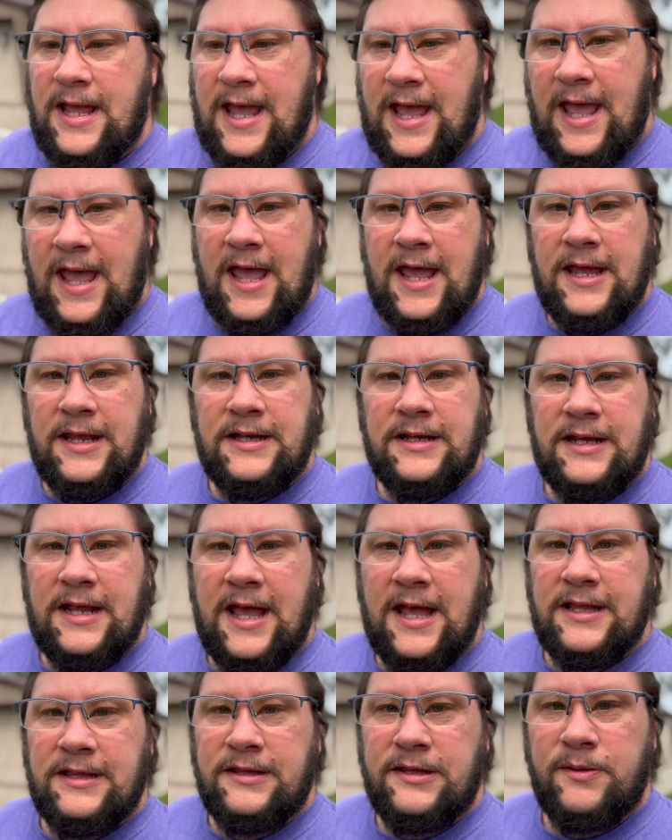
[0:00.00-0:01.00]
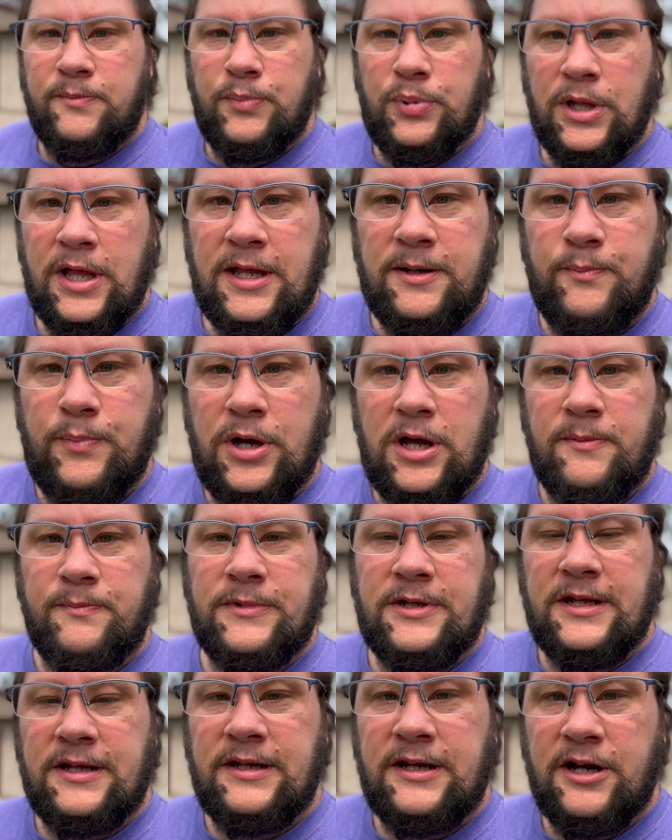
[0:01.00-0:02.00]
and getting the blood
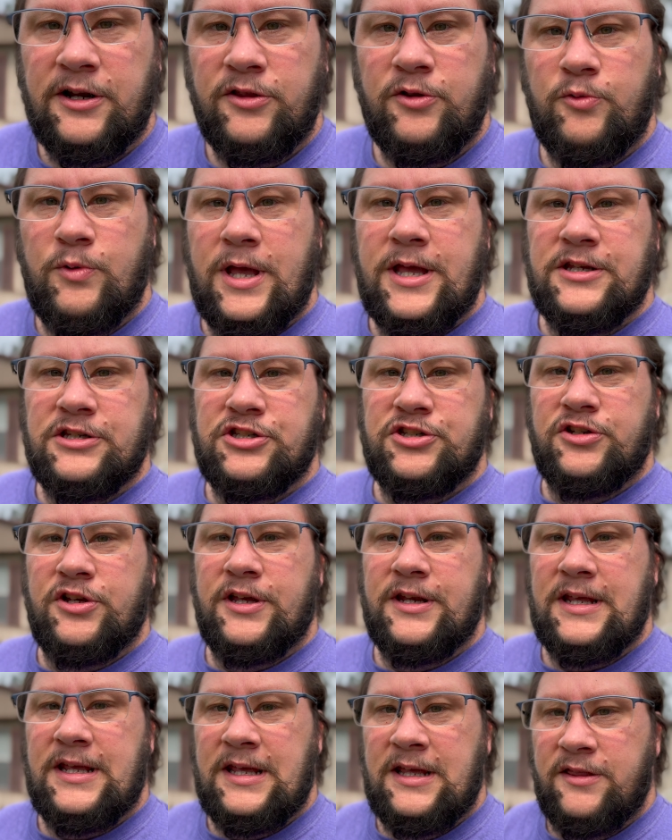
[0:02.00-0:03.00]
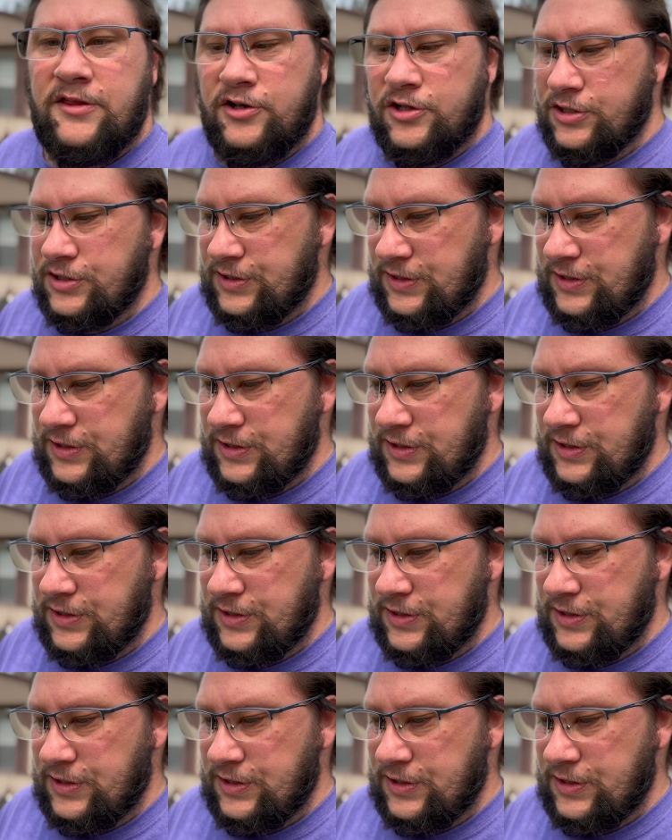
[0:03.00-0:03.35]
pumped in there the way it should either.